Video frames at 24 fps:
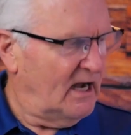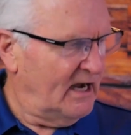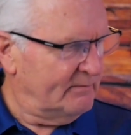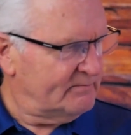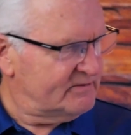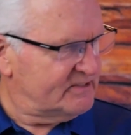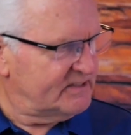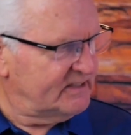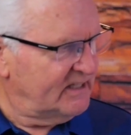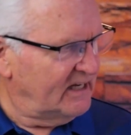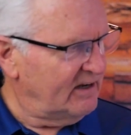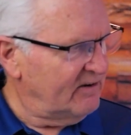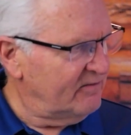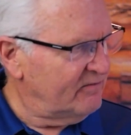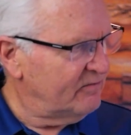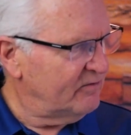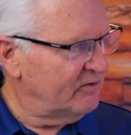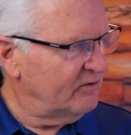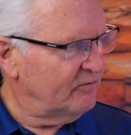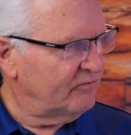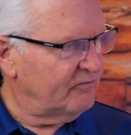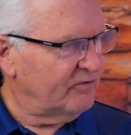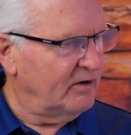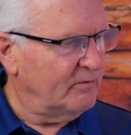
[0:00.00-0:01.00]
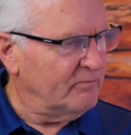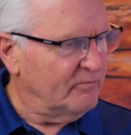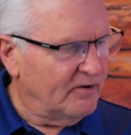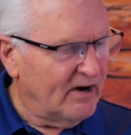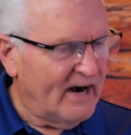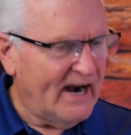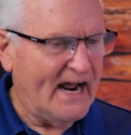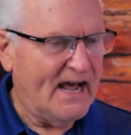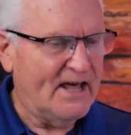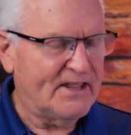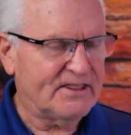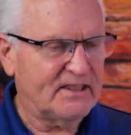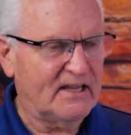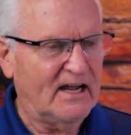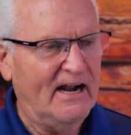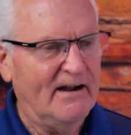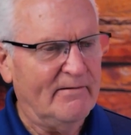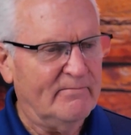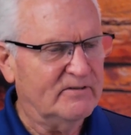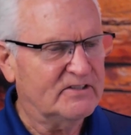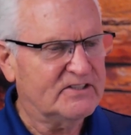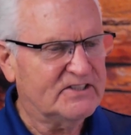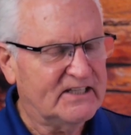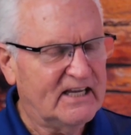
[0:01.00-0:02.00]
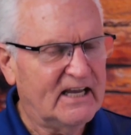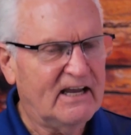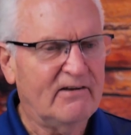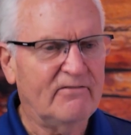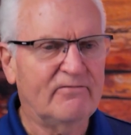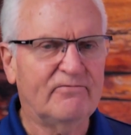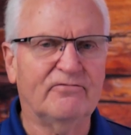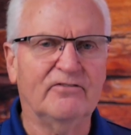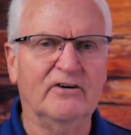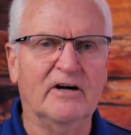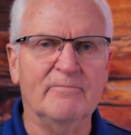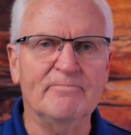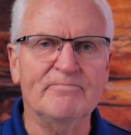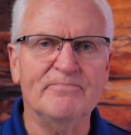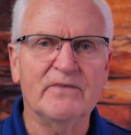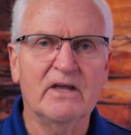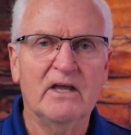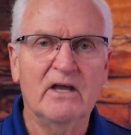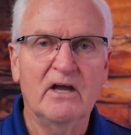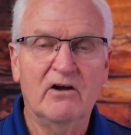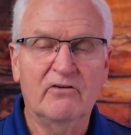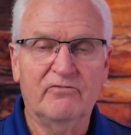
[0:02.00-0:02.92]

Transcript: I'm saved from wrath. I'm saved from